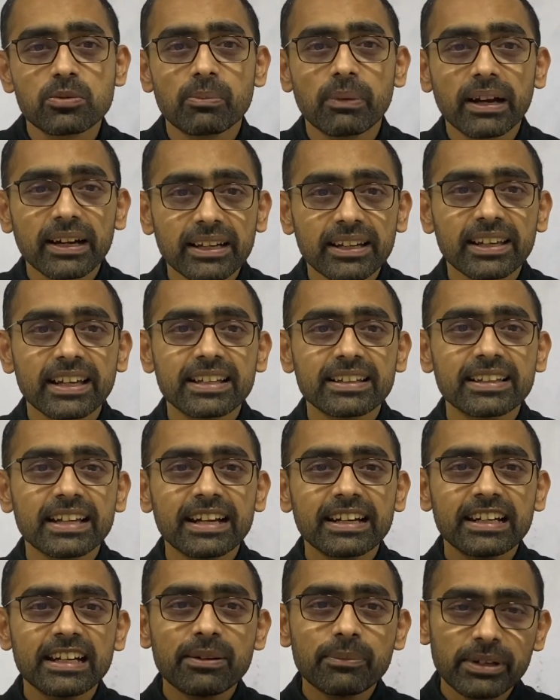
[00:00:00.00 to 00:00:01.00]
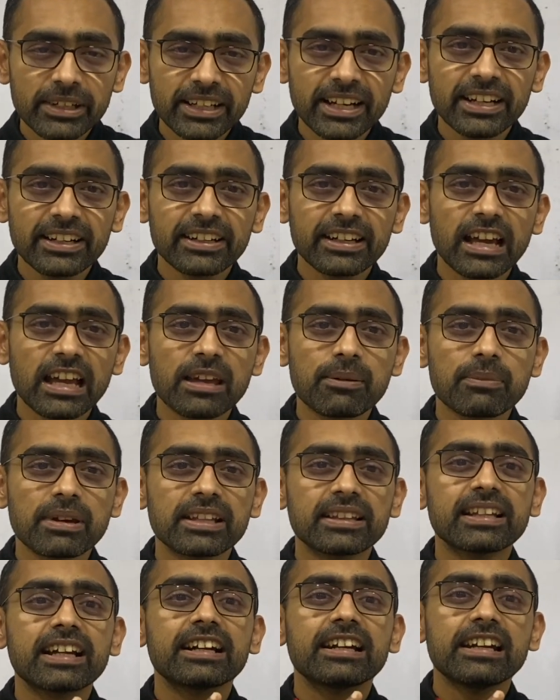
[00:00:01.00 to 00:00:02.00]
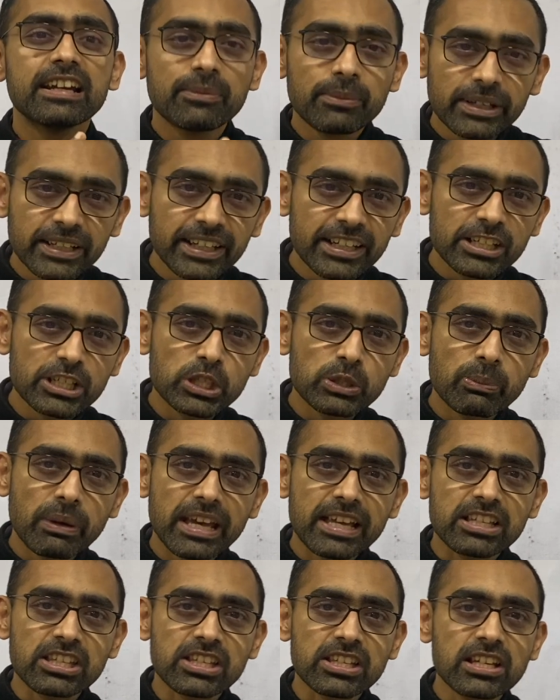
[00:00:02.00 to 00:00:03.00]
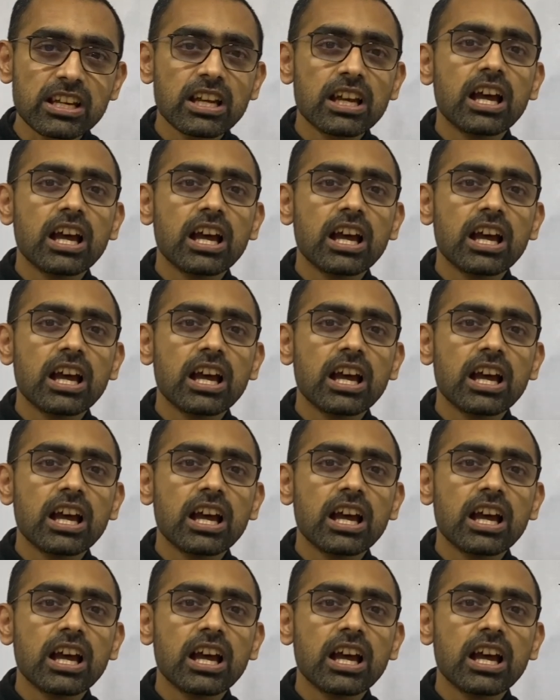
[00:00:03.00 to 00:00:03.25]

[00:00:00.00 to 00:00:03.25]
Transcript: But in that limited time, in that limited space,